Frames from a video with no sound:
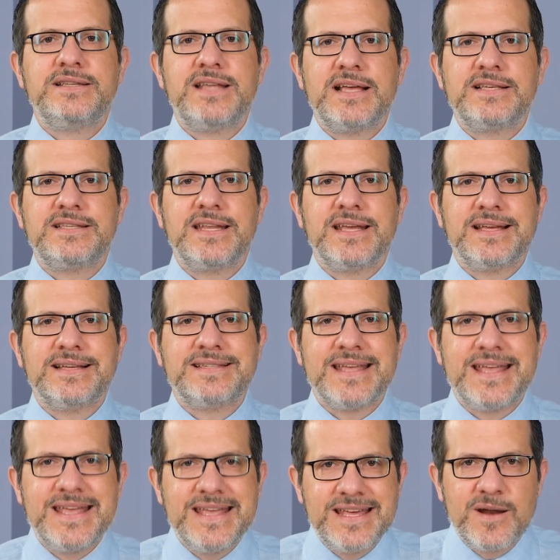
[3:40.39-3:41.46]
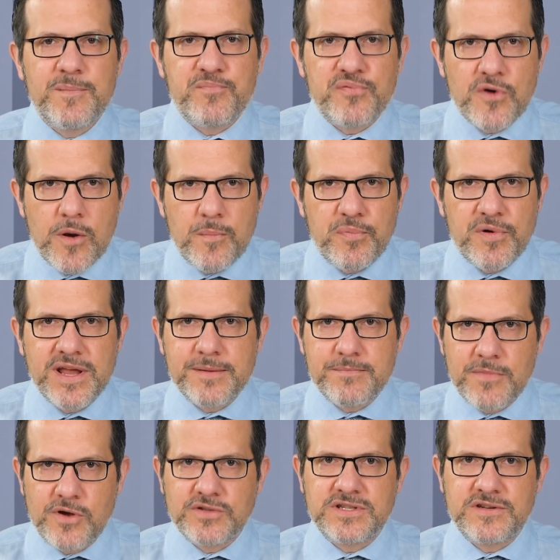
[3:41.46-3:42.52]
testing is inappropriate
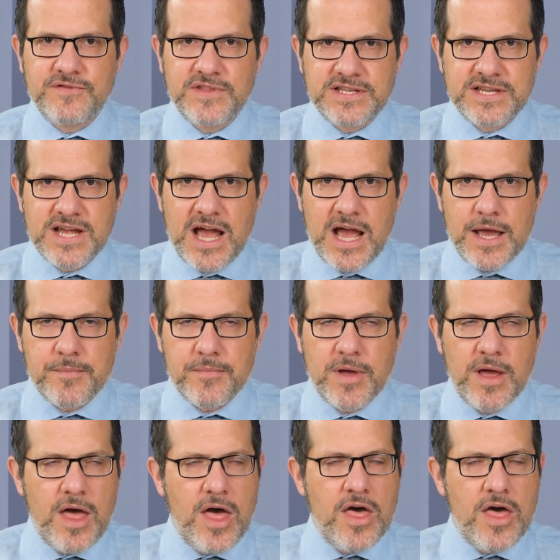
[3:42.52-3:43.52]
most of the time.